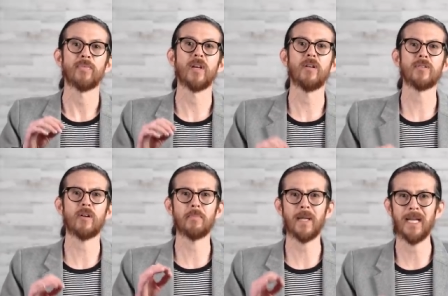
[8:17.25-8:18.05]
Those
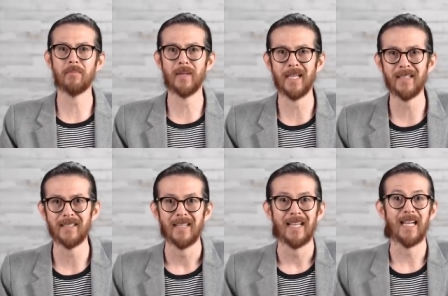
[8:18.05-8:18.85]
are man-made,
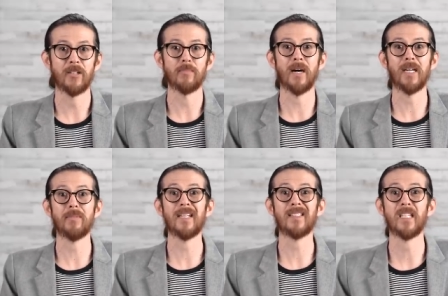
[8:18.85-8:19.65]
and your body
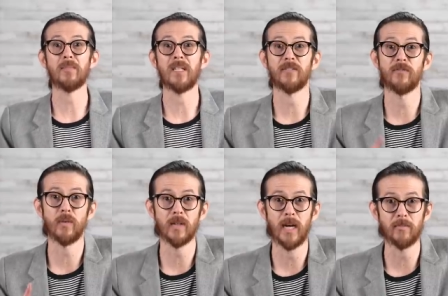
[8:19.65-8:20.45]
may see them as a
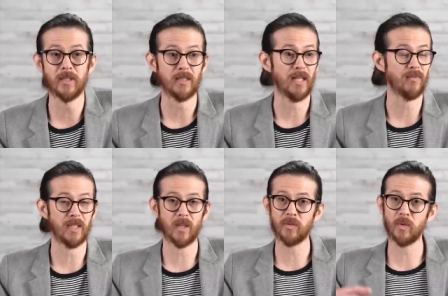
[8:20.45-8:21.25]
foreign object. If they
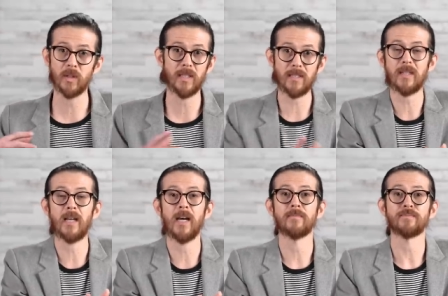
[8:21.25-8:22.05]
go through a leaky
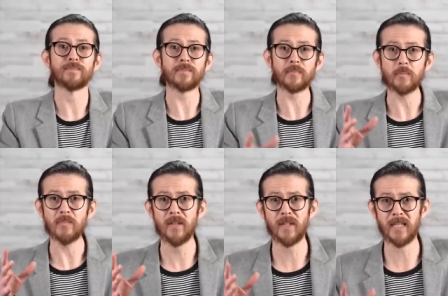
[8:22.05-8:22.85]
gut,
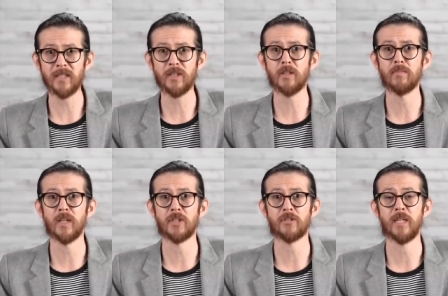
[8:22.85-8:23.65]
if they get into your
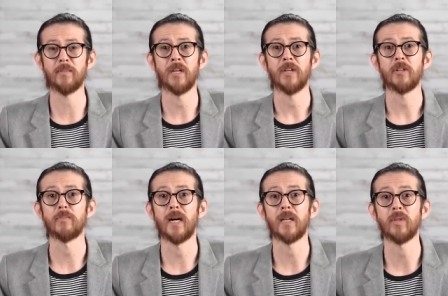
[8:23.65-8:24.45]
bloodstream, your
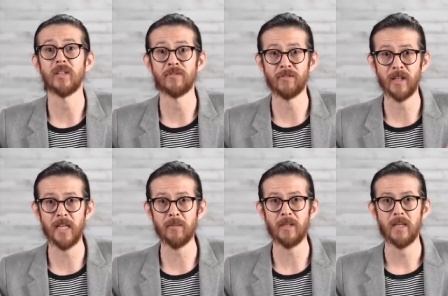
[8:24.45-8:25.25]
body will
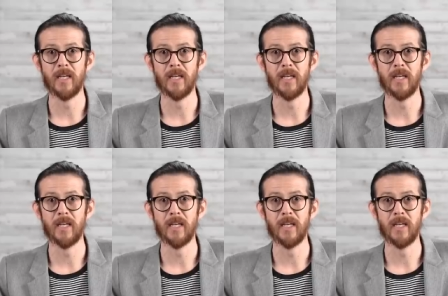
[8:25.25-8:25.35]
inflame,